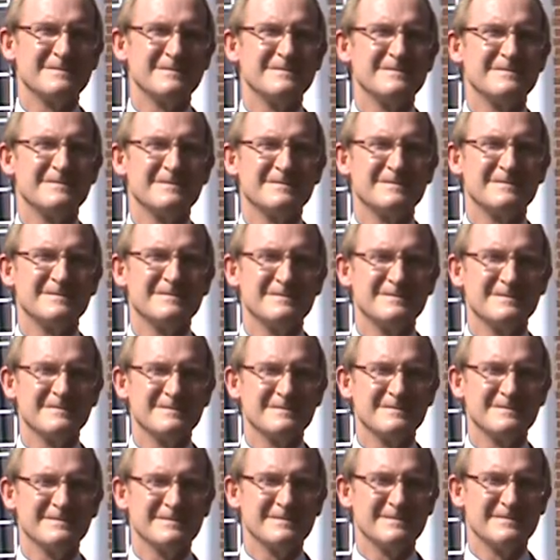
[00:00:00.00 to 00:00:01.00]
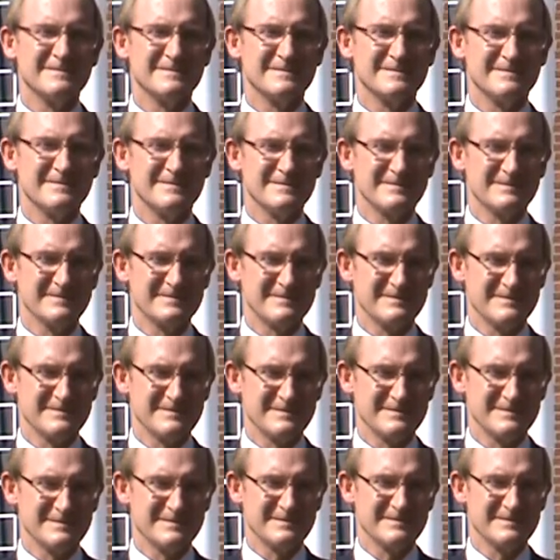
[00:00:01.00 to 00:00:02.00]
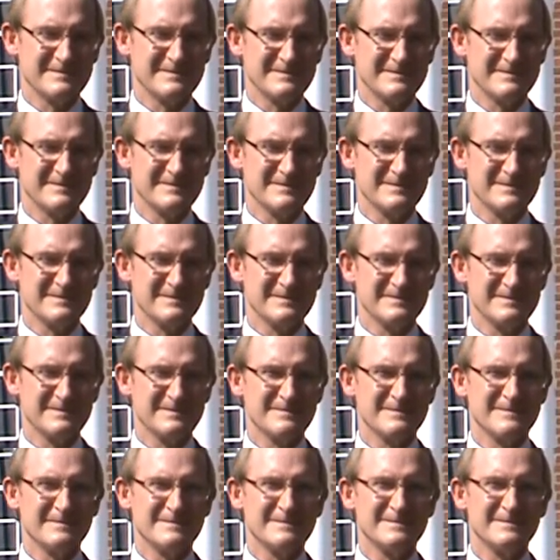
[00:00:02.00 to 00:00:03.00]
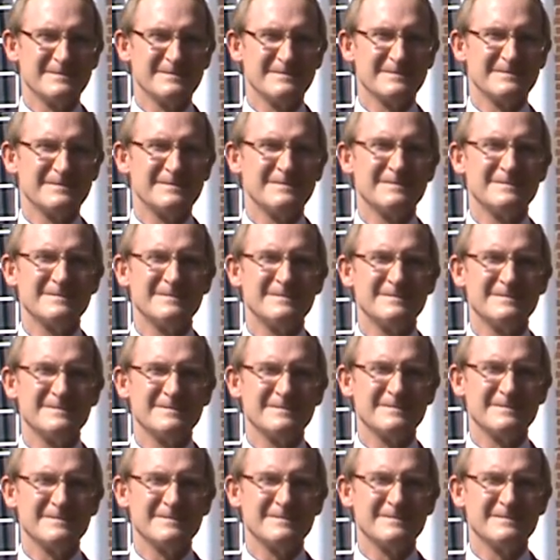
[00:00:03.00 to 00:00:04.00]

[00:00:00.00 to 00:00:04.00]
This person isn't speaking.